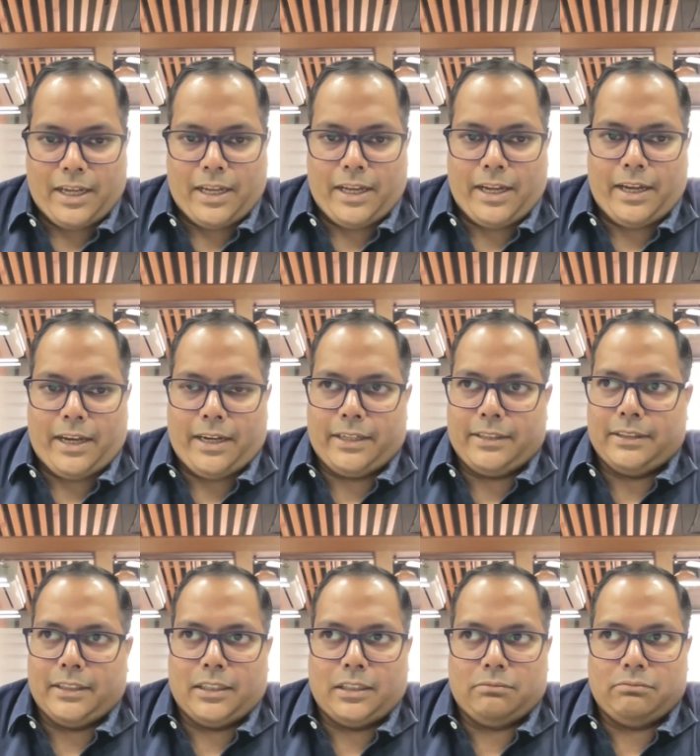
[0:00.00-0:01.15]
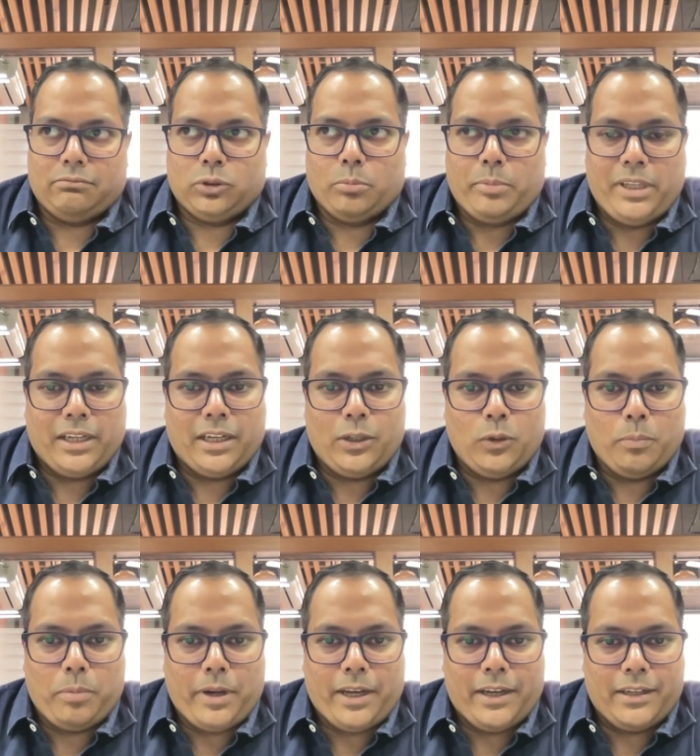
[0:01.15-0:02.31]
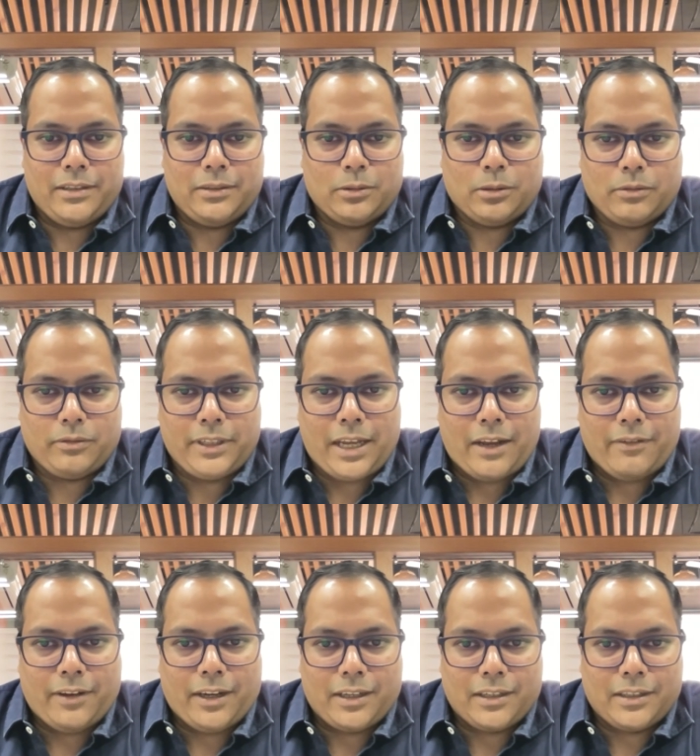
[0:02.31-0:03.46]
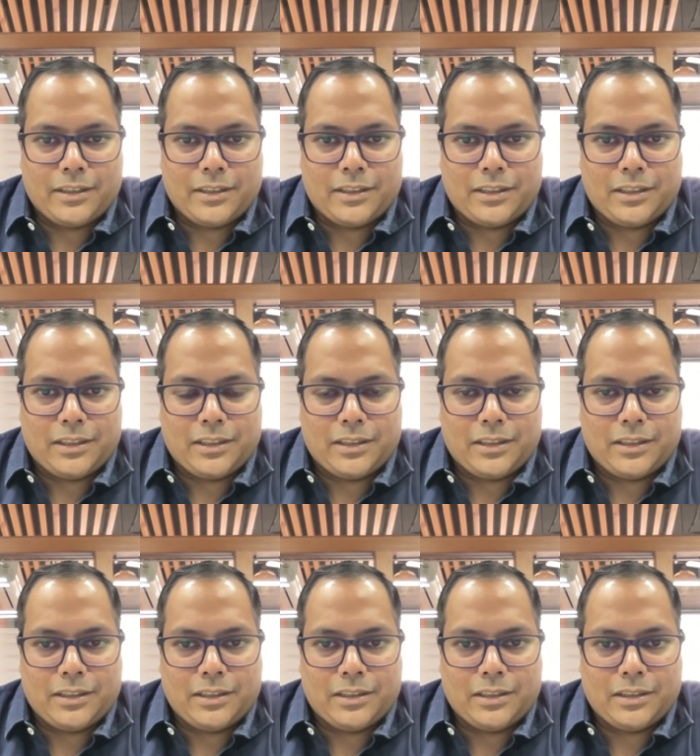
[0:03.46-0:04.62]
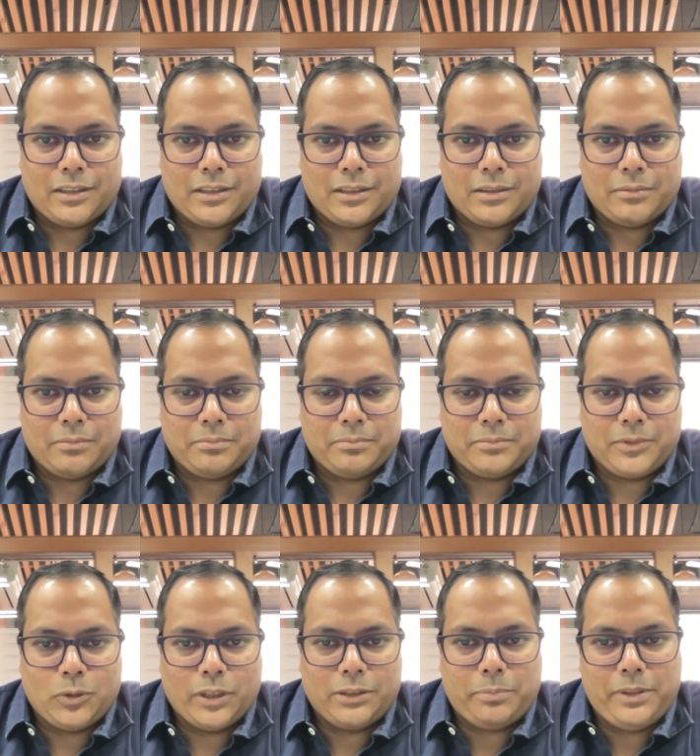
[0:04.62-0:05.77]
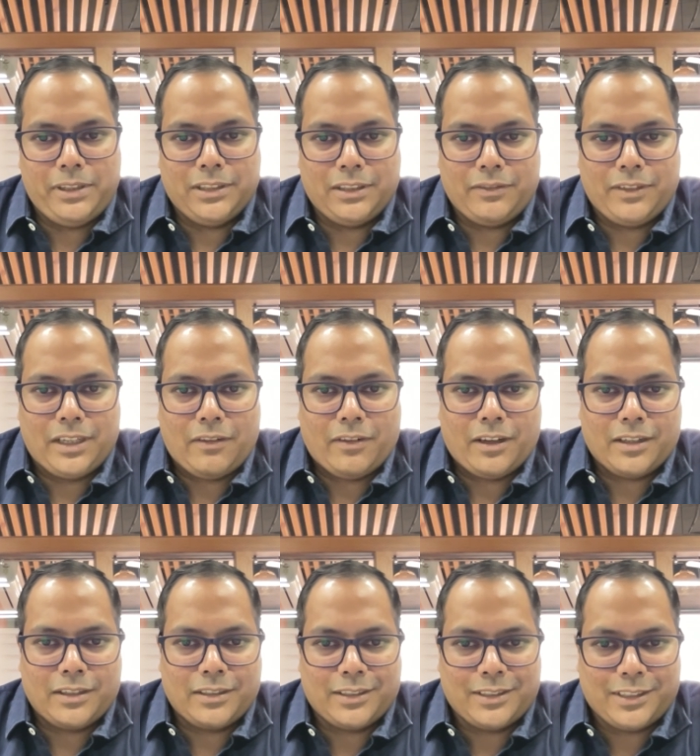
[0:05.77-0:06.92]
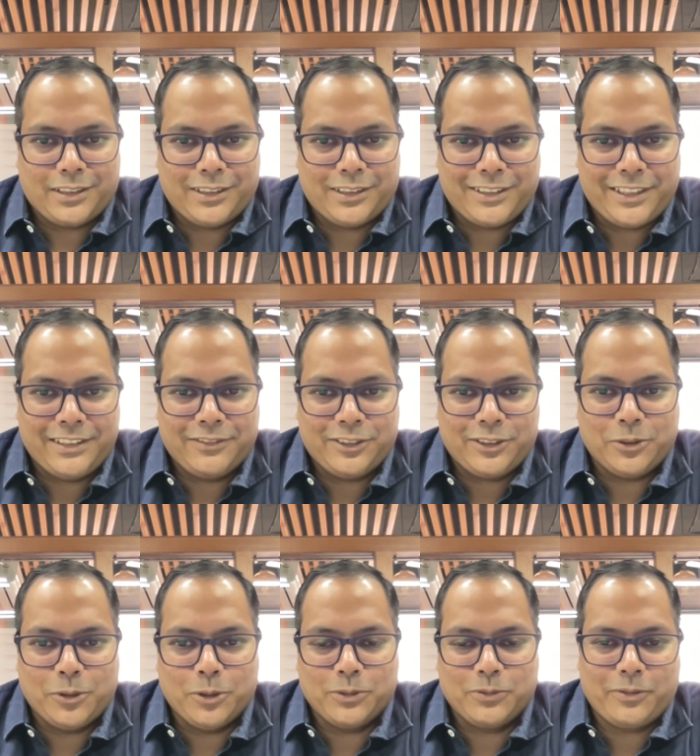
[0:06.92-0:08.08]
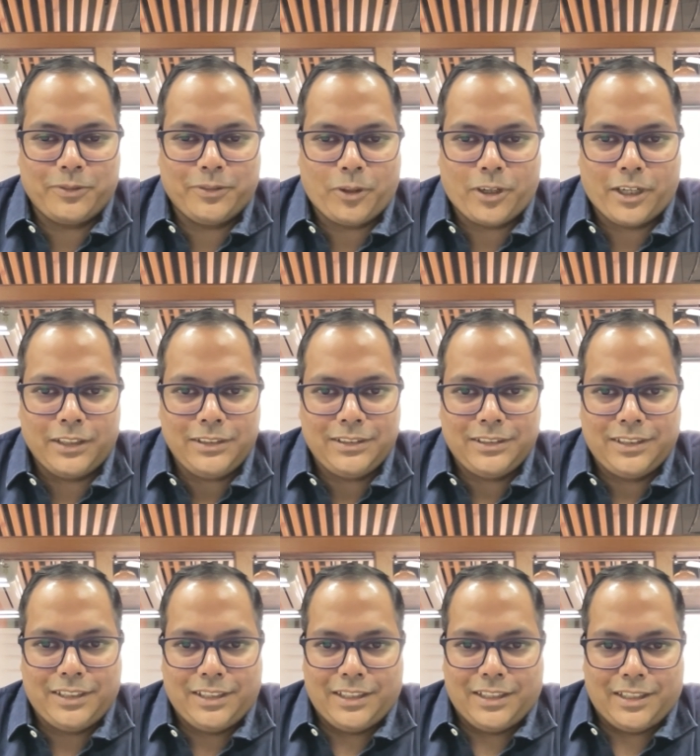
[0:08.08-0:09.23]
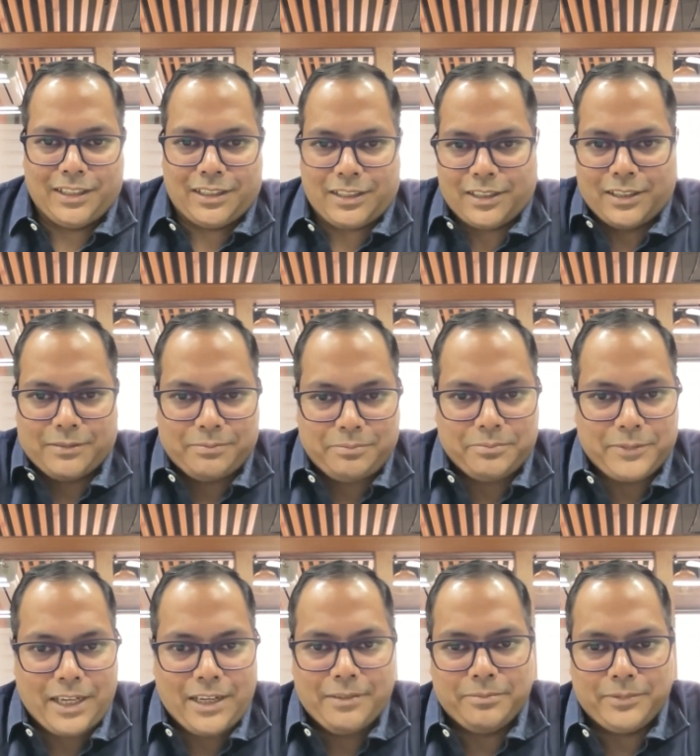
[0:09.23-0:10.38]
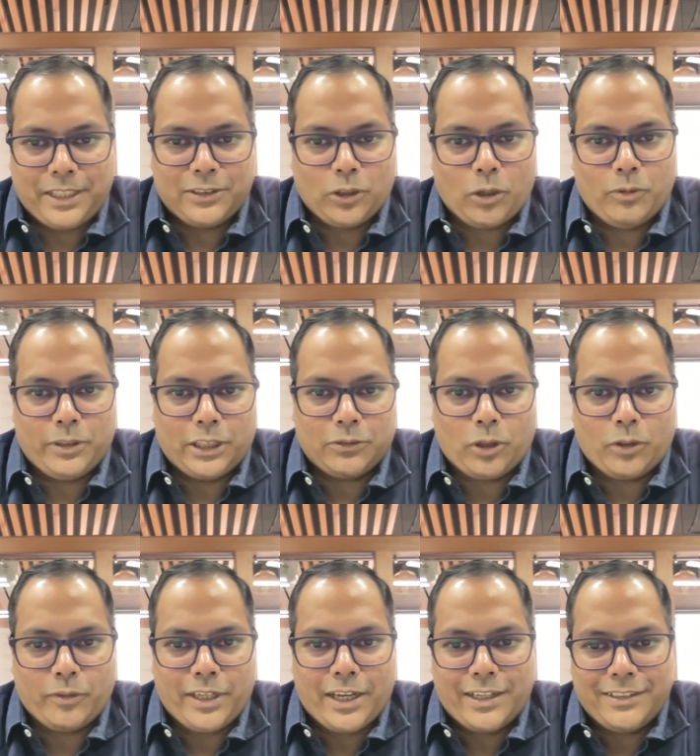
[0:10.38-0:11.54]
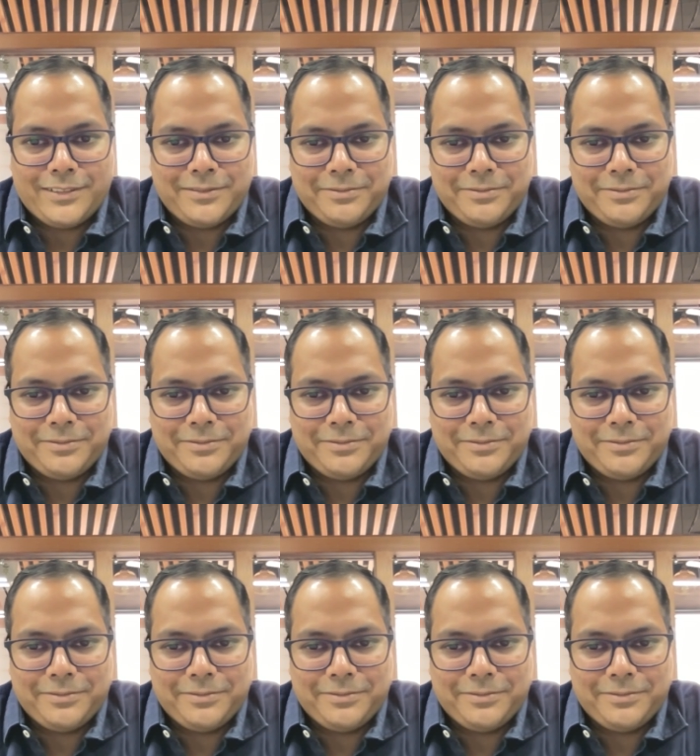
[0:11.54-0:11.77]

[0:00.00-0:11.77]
And uh, so being a new player, you know, we have our USPs uh, uh, and we have our other things which goes for us um, yeah, that's what that's what we are.